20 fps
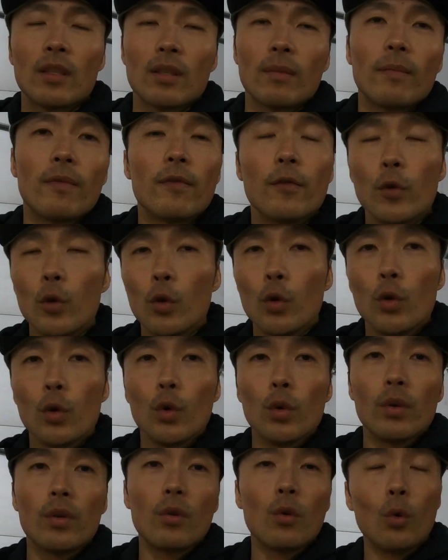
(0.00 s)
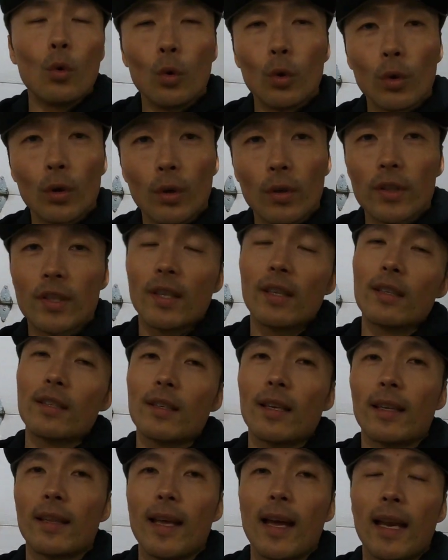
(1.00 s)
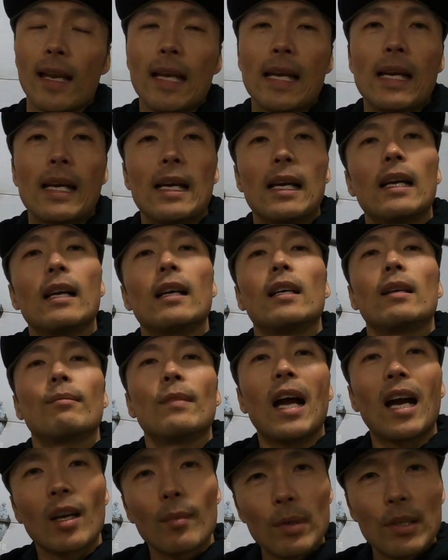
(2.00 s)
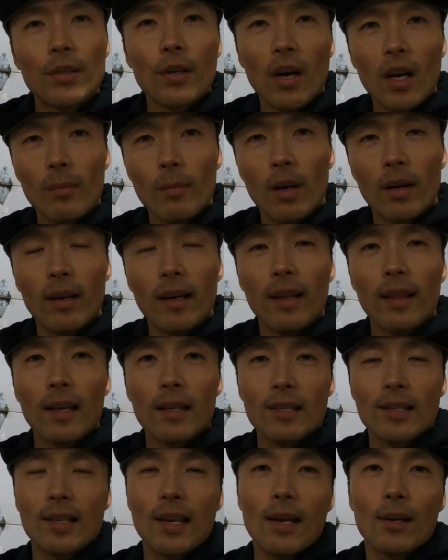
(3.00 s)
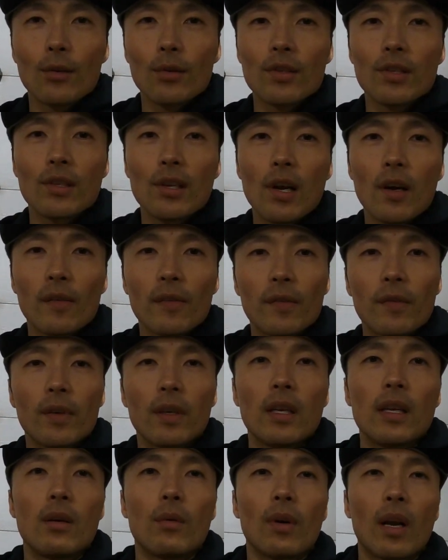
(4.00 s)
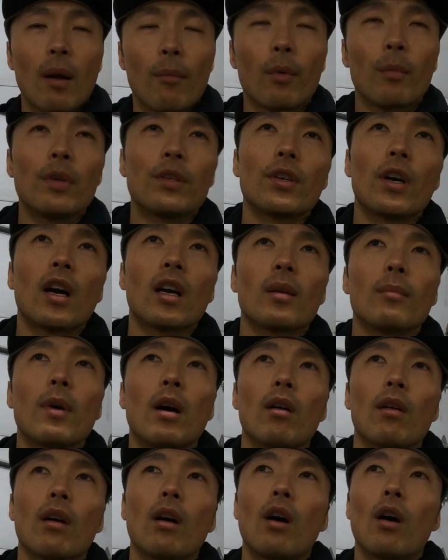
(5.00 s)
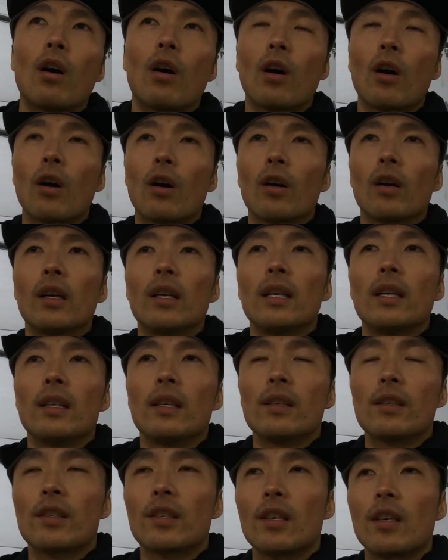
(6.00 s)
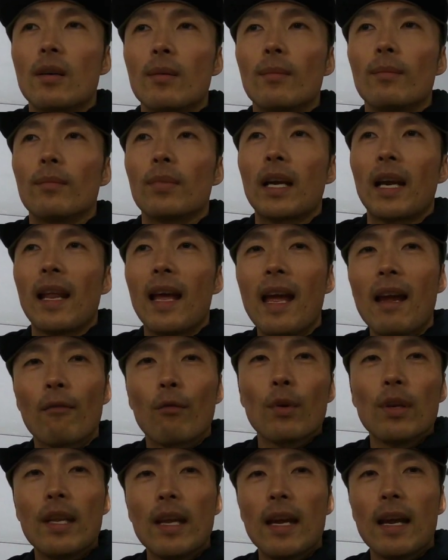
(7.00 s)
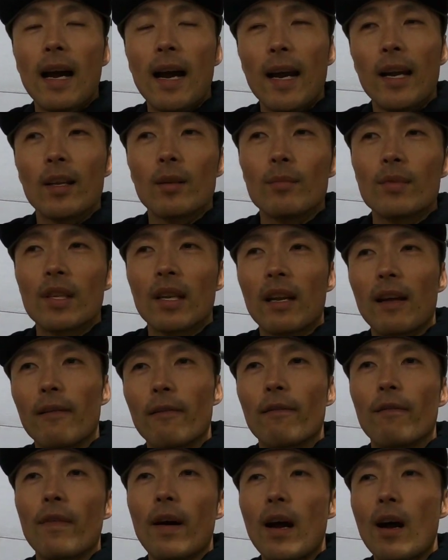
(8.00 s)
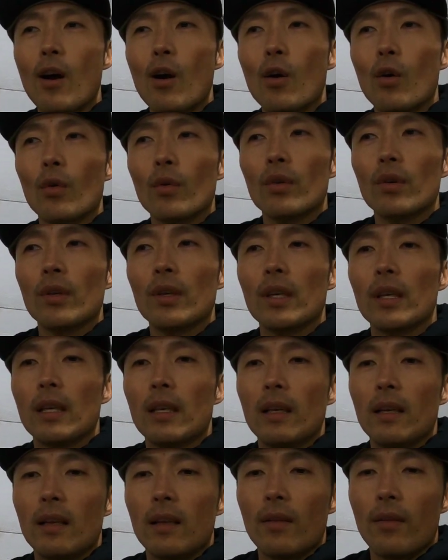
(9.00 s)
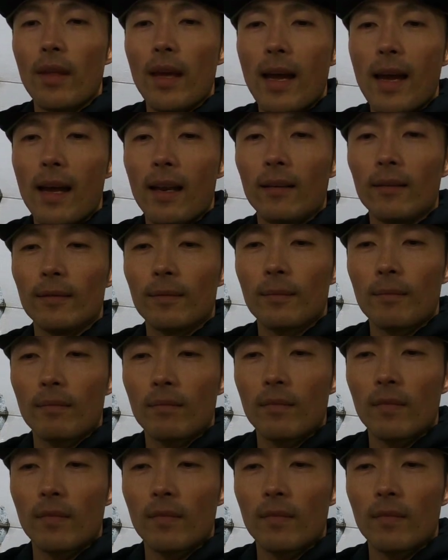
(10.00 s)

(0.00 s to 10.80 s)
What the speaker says: some food, coolers, things like that. Not gonna be talking about any of that standard stuff. What I'm gonna be talking about are some kind of everyday items that I found that